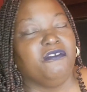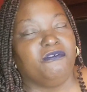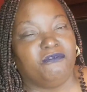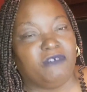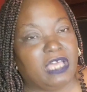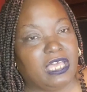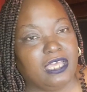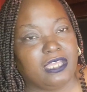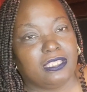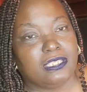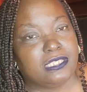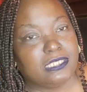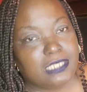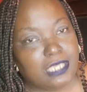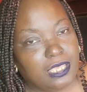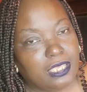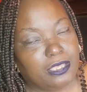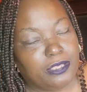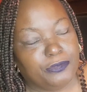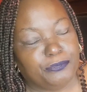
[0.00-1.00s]
fine as
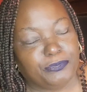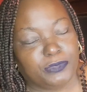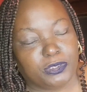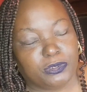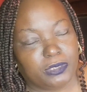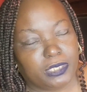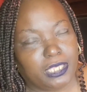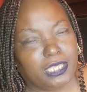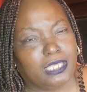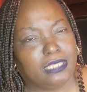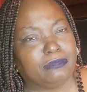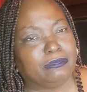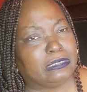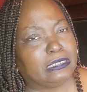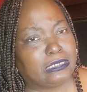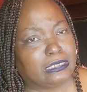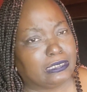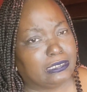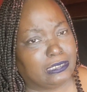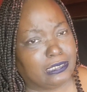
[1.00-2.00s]
hell, okay,
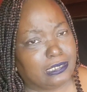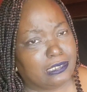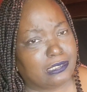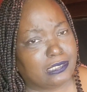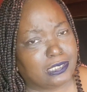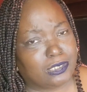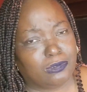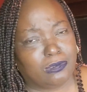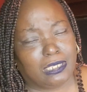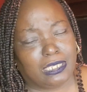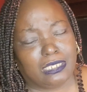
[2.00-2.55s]
looking good too.